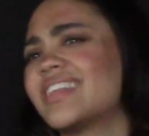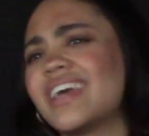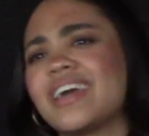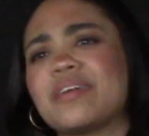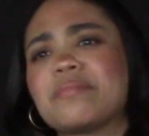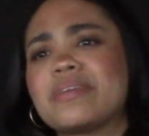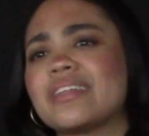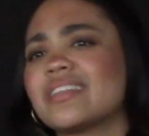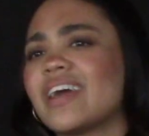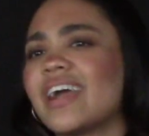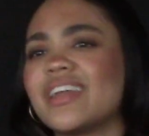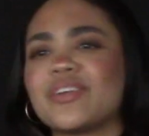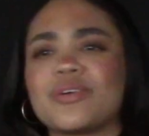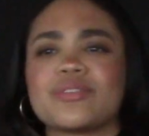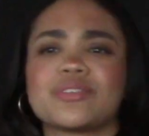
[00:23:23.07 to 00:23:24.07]
I mean, I
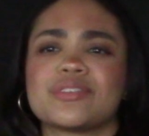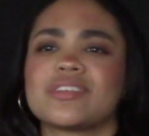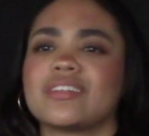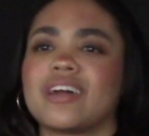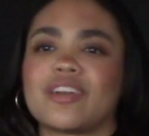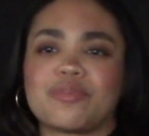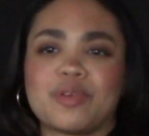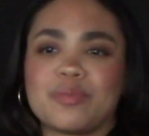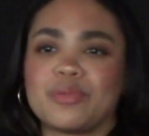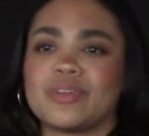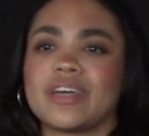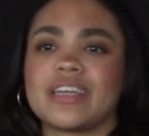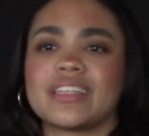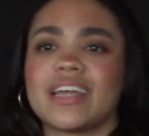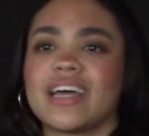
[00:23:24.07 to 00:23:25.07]
know there's a lot of people
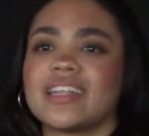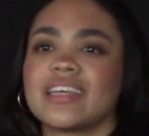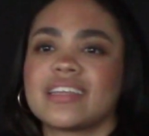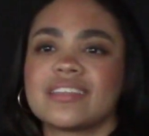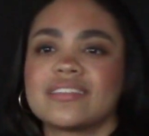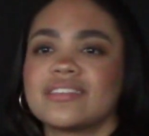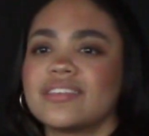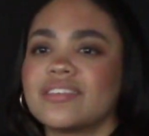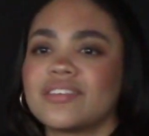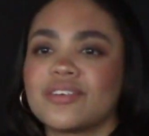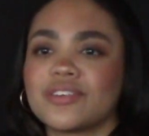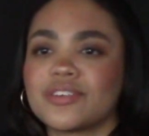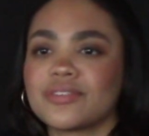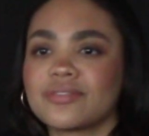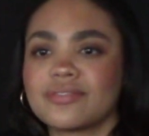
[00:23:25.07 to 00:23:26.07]
like that. Like, you know,
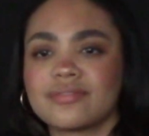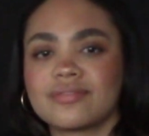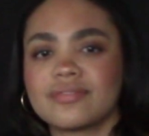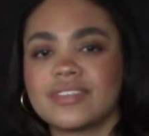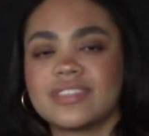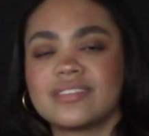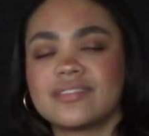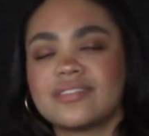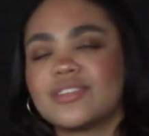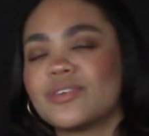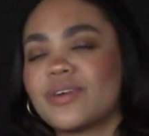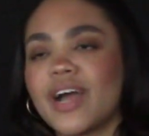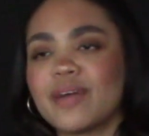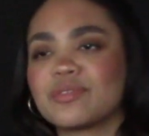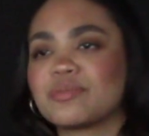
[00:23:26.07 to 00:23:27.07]
you
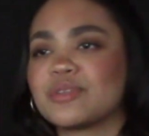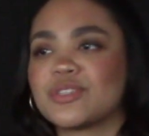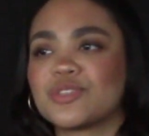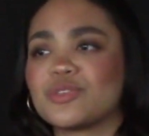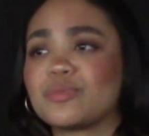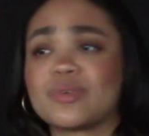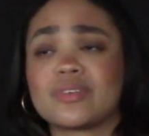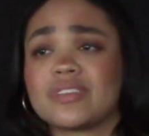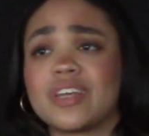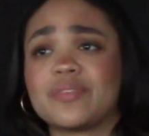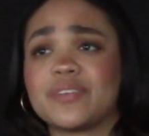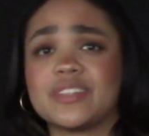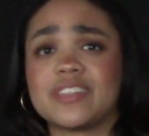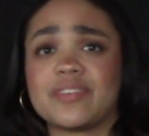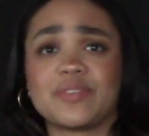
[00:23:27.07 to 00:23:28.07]
don't have to be super
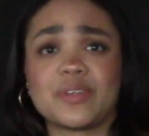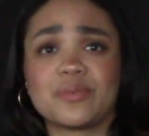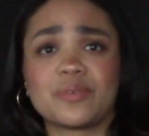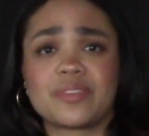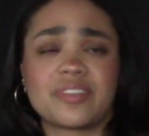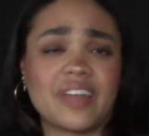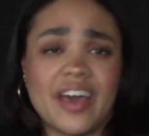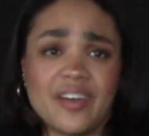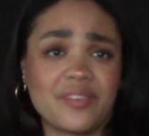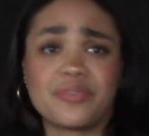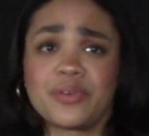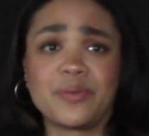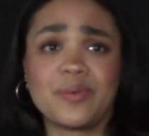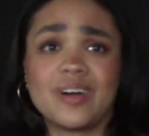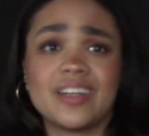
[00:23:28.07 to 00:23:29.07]
lovey-dovey with
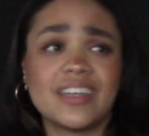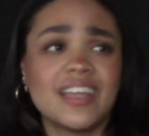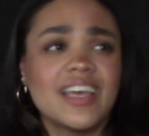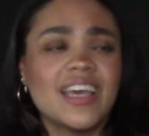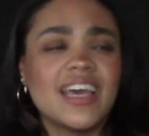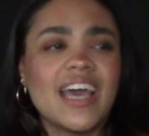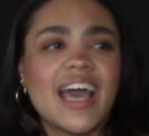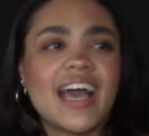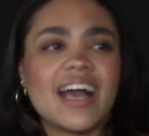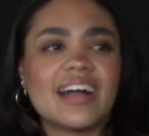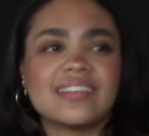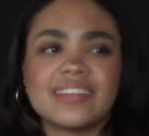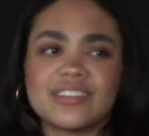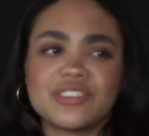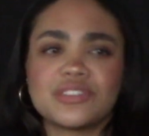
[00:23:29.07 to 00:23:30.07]
everyone.
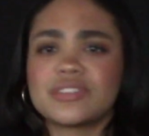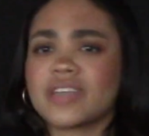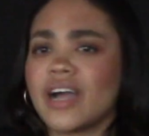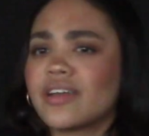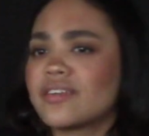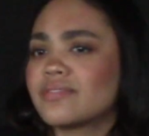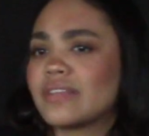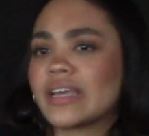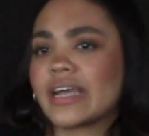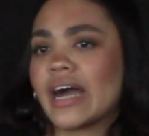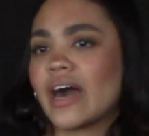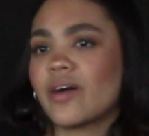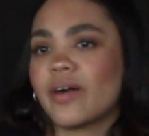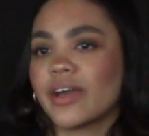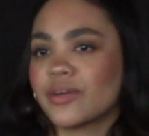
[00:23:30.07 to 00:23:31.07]
And that's just kind of, like,
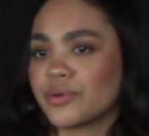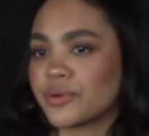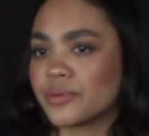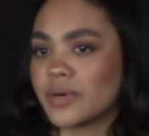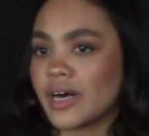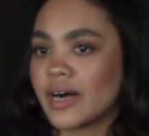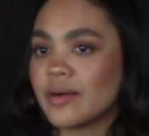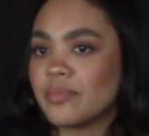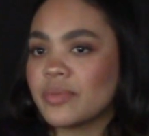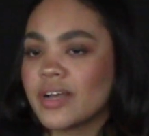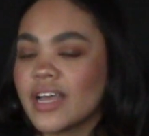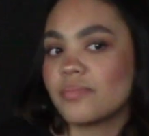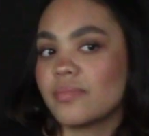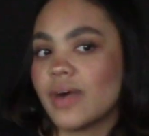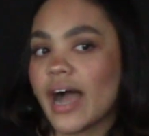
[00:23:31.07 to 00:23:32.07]
how I grew up.
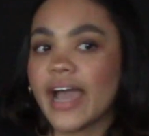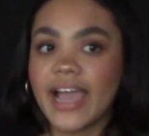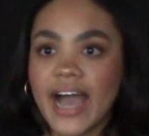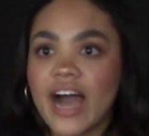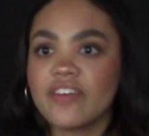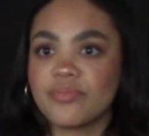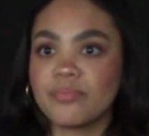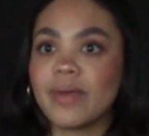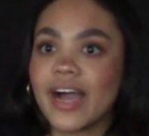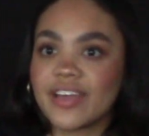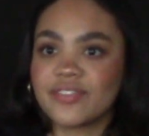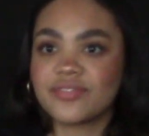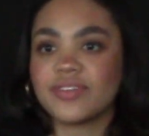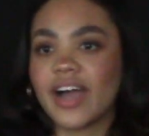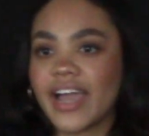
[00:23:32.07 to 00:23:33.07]
I have
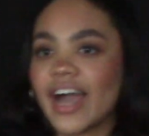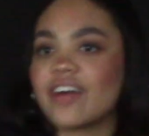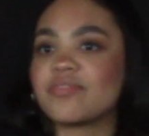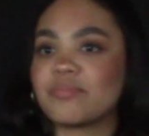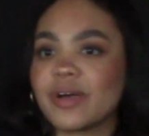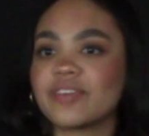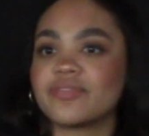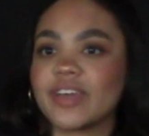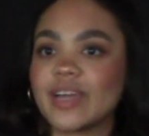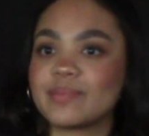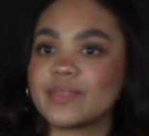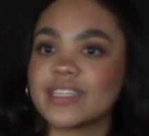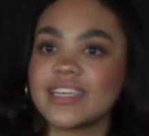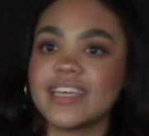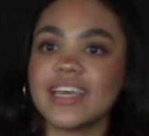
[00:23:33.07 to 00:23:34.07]
my
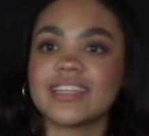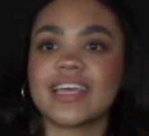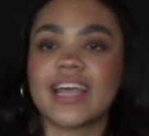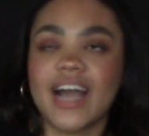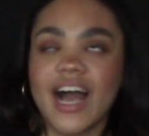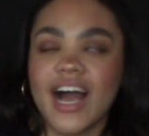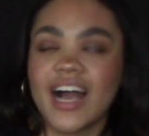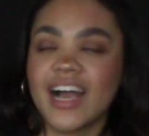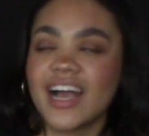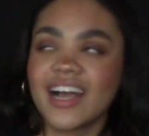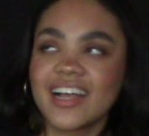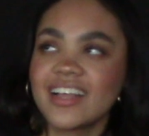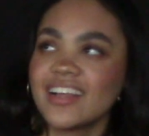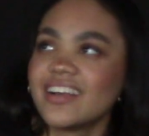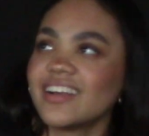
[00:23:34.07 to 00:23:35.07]
family, and, like,
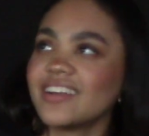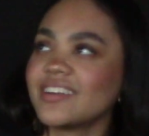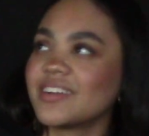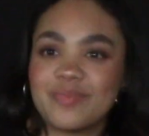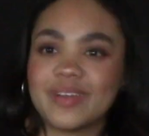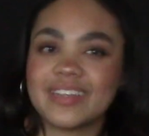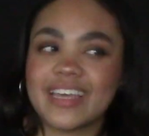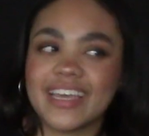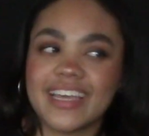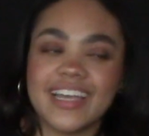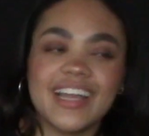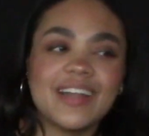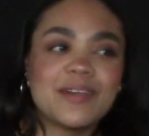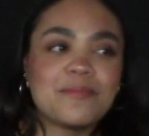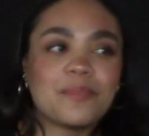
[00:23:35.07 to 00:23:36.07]
but, like,
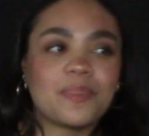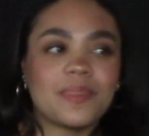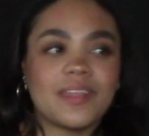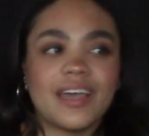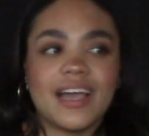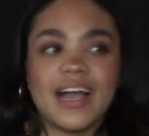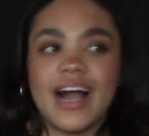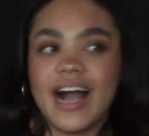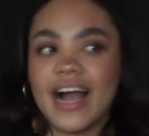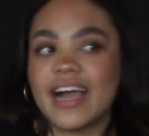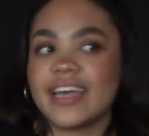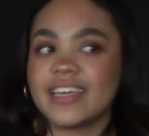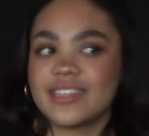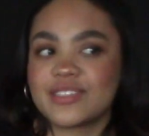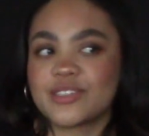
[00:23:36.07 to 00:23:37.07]

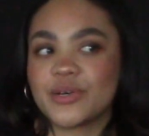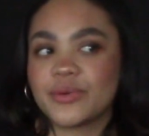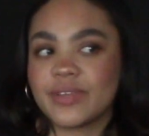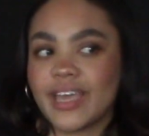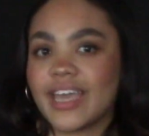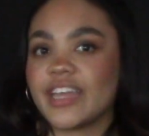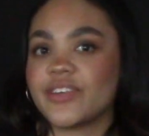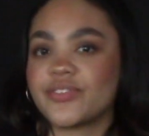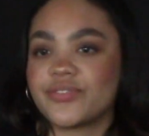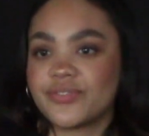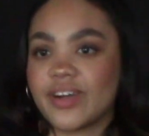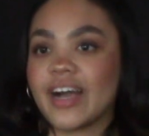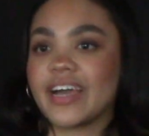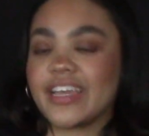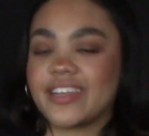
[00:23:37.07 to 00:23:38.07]
it's okay to
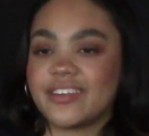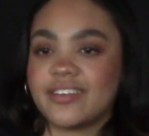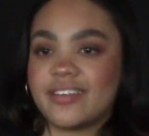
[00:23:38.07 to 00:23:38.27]
find